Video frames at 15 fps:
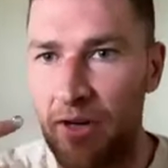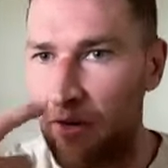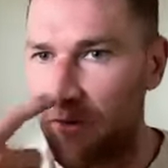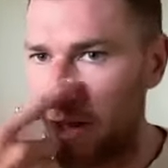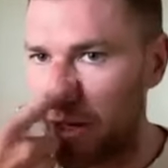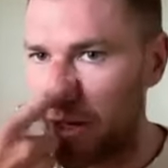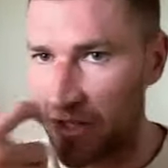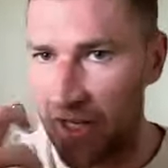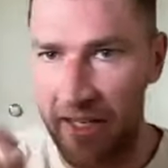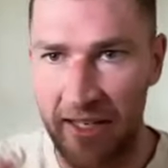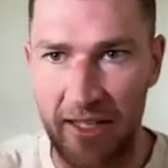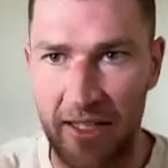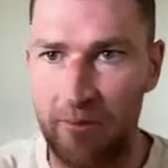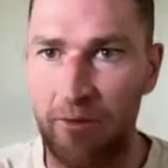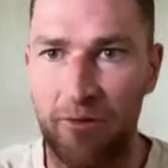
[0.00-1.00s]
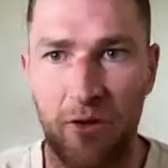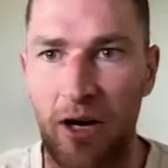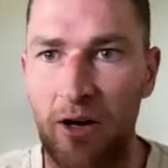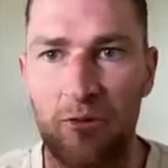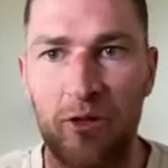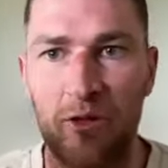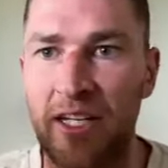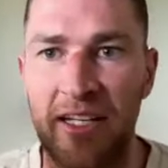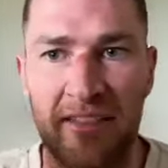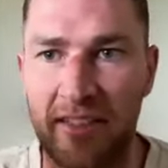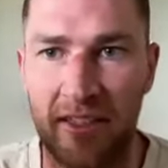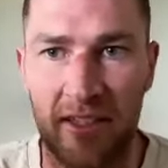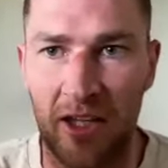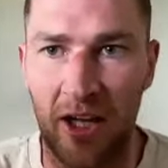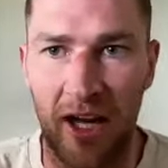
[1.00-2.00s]
I've had dry needling before, I really
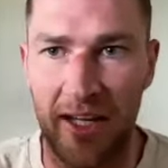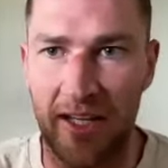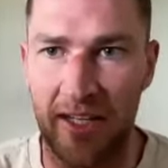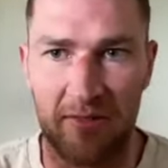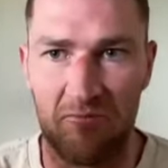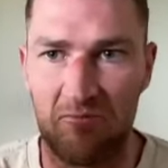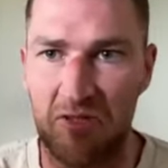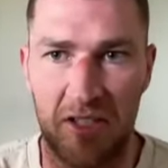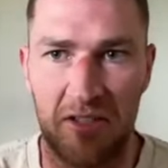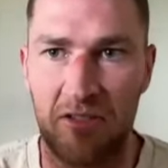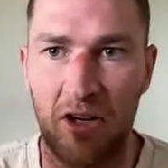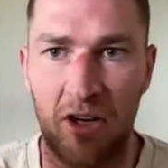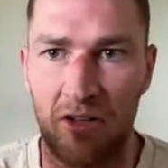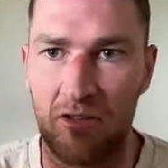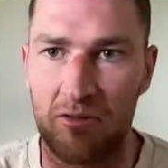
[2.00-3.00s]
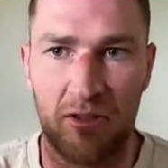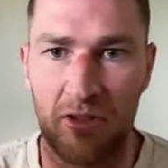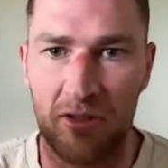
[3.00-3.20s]
didn't like it, did not,